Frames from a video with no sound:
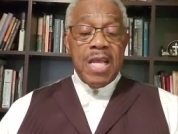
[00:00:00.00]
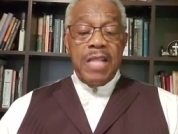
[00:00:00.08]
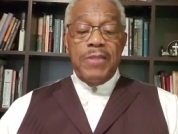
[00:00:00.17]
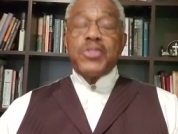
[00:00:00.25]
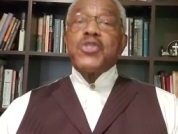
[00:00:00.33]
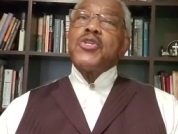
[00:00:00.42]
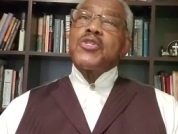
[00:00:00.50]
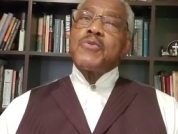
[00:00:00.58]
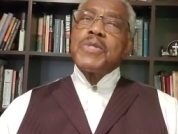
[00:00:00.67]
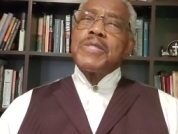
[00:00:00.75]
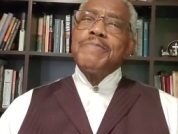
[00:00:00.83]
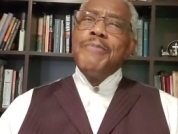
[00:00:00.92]
And the church
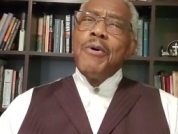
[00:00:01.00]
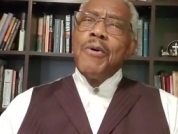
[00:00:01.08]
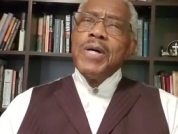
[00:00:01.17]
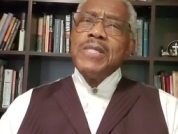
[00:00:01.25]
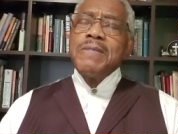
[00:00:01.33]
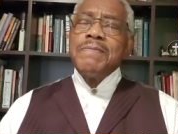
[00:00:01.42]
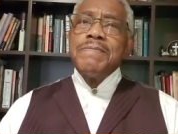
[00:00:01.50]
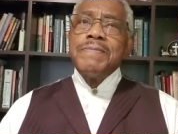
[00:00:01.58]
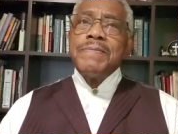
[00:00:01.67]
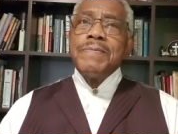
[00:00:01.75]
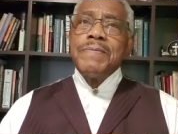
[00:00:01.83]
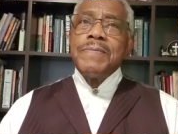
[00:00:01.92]
was born
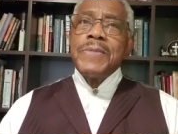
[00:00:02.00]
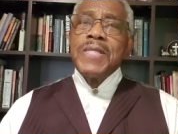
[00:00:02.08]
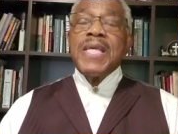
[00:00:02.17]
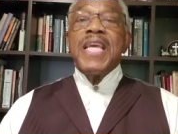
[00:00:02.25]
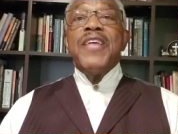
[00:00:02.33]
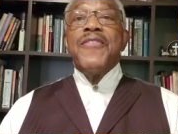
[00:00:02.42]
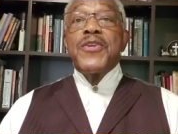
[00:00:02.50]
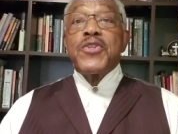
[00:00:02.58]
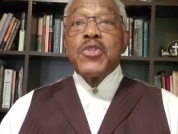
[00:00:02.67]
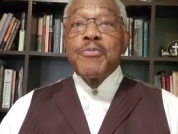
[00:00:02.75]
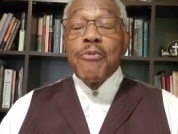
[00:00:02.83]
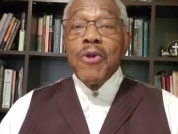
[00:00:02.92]
in the
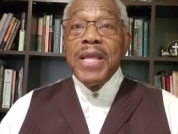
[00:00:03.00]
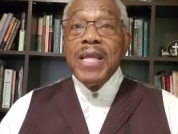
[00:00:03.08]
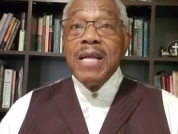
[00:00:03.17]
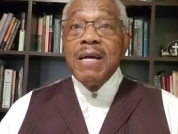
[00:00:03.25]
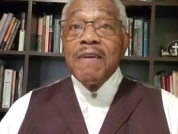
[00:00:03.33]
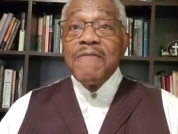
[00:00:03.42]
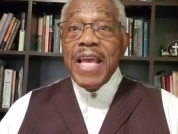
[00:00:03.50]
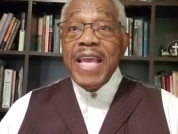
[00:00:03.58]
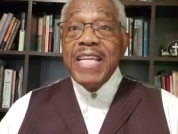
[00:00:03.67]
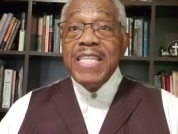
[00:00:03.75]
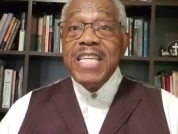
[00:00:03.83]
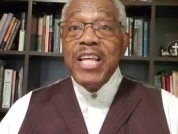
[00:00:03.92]
spring of
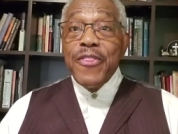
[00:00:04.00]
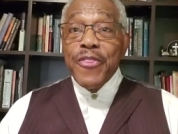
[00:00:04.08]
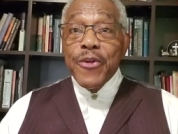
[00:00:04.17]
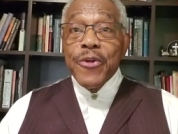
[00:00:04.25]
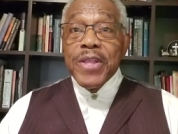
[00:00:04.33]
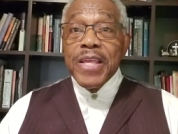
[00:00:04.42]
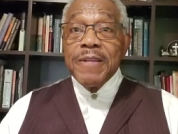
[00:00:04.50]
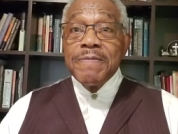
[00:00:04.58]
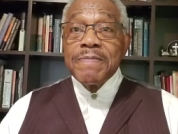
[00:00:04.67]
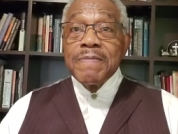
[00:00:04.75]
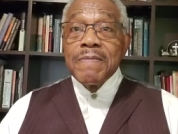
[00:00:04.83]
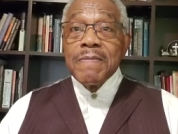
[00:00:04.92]
AD 30,
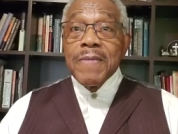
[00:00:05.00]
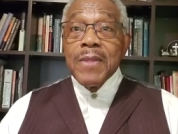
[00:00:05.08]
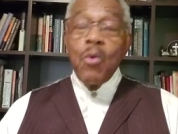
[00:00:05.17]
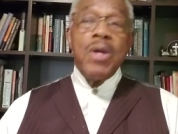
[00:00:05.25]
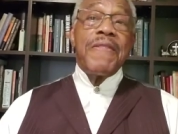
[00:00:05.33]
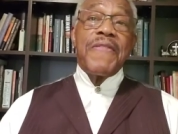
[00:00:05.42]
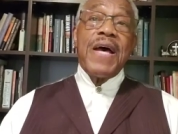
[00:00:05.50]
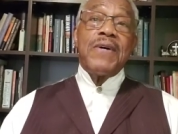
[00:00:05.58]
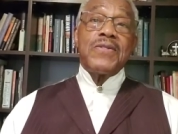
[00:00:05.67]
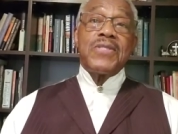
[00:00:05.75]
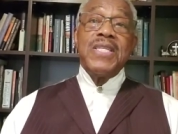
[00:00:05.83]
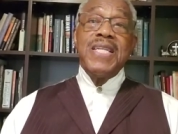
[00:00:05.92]

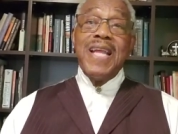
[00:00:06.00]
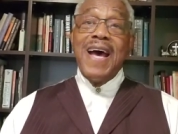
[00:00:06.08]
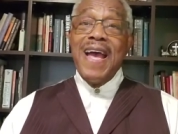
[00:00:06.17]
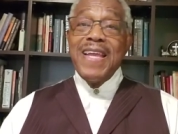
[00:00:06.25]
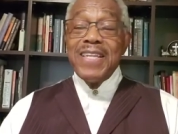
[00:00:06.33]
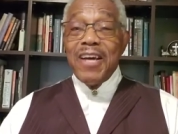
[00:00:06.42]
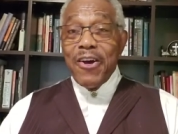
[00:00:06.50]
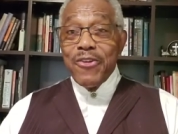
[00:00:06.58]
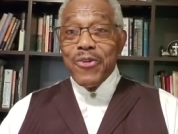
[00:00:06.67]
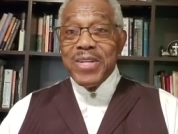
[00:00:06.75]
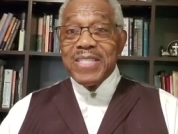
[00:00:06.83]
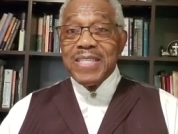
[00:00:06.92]

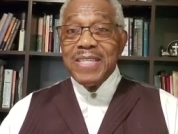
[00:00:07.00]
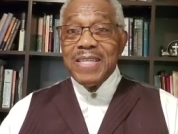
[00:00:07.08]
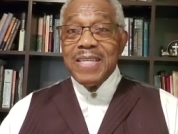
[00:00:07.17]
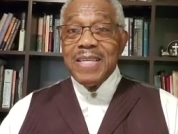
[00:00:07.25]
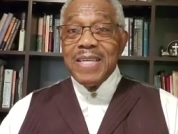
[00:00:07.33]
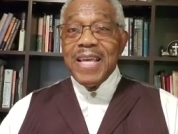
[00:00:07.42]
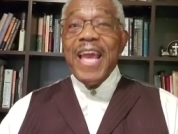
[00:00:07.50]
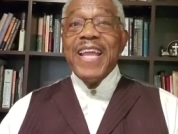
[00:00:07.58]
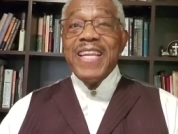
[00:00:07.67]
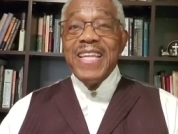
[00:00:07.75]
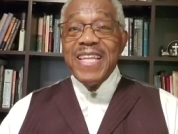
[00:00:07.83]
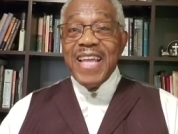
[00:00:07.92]
1900
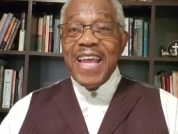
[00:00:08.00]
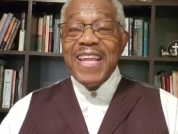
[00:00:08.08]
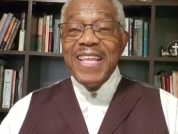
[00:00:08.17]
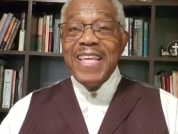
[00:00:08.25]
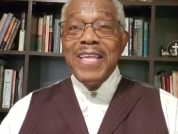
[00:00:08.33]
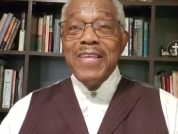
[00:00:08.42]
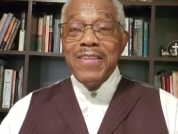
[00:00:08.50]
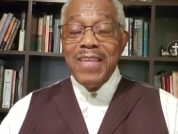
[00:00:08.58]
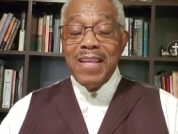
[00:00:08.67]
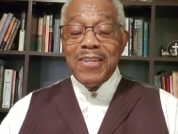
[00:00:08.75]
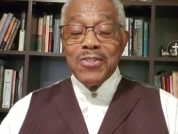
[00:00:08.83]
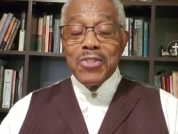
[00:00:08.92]
and ninety
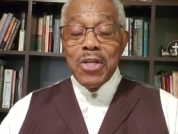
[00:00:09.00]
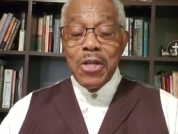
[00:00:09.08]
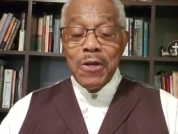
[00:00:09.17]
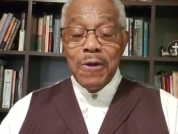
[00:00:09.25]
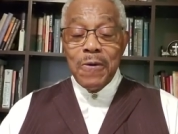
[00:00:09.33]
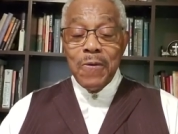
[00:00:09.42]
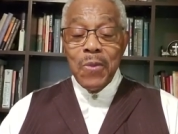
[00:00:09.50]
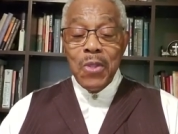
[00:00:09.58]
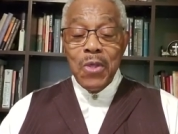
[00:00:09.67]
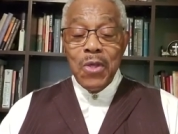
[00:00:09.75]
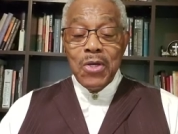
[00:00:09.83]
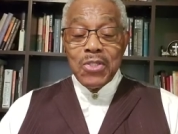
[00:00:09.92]
years ago
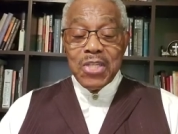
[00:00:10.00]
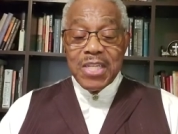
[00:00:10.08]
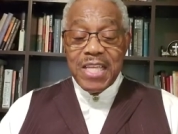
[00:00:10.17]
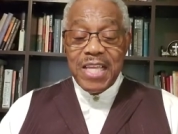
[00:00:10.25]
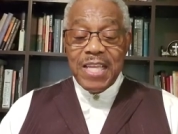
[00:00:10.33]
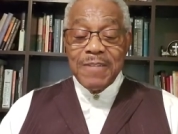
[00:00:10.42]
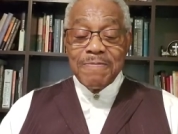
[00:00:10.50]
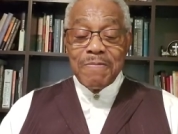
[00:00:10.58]
today.